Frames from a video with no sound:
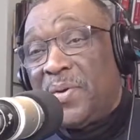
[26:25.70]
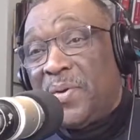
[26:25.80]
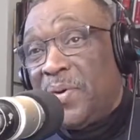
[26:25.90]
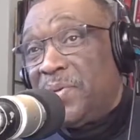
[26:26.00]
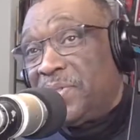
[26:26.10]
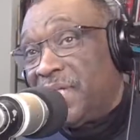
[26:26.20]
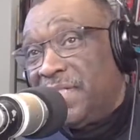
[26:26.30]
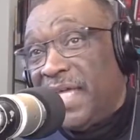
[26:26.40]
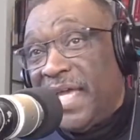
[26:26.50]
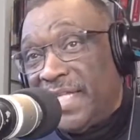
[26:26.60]
Cruz
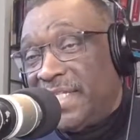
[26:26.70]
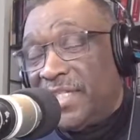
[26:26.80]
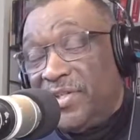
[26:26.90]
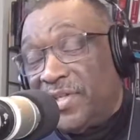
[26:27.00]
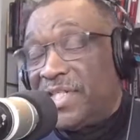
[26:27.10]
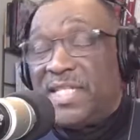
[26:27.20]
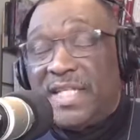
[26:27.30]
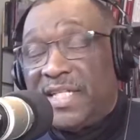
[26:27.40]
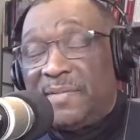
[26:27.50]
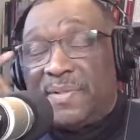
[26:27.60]
and you're going to see
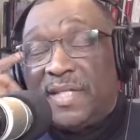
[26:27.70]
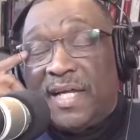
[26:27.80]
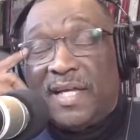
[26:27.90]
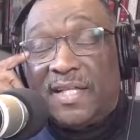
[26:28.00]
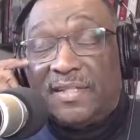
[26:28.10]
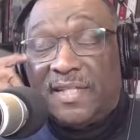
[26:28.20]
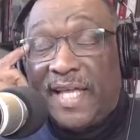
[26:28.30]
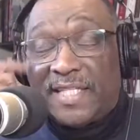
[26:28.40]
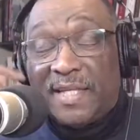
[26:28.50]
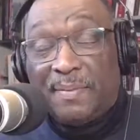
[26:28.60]
the clips
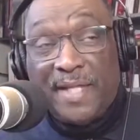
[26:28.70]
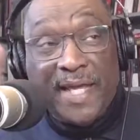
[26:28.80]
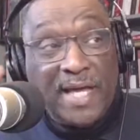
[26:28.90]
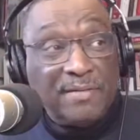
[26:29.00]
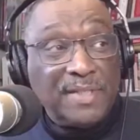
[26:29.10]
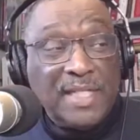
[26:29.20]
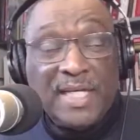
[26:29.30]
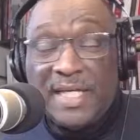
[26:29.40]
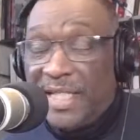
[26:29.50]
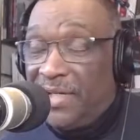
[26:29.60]
as they play out
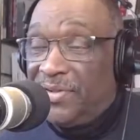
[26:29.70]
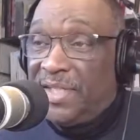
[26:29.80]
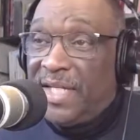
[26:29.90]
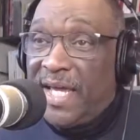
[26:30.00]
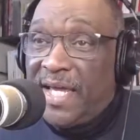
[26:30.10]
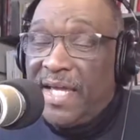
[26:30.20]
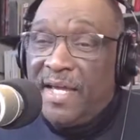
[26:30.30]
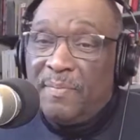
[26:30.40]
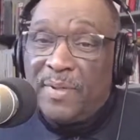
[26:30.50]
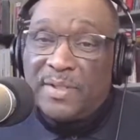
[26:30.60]
later today.
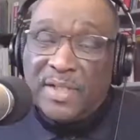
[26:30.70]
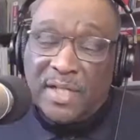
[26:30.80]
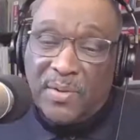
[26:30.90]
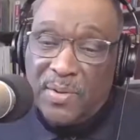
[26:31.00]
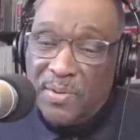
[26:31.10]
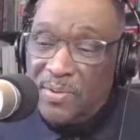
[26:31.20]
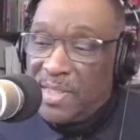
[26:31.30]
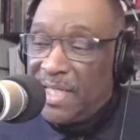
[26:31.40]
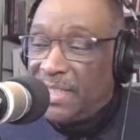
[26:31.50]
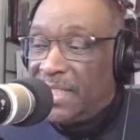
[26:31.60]
But
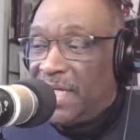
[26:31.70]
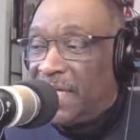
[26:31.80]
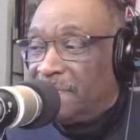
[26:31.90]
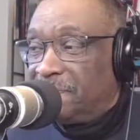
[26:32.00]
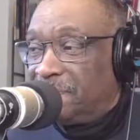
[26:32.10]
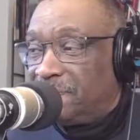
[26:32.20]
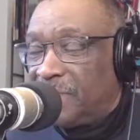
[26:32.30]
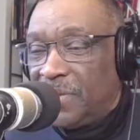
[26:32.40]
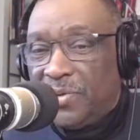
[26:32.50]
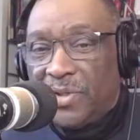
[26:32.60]
Cruz and
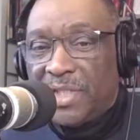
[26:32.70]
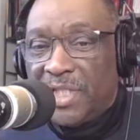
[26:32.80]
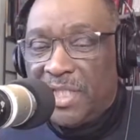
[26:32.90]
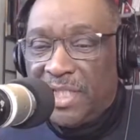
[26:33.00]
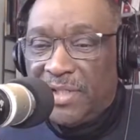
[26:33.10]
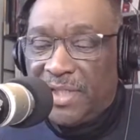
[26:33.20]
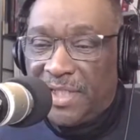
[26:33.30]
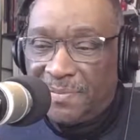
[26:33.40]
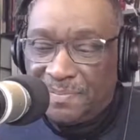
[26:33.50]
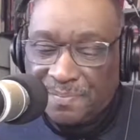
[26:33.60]
Dorsey
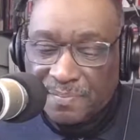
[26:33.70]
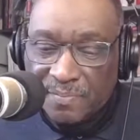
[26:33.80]
clearly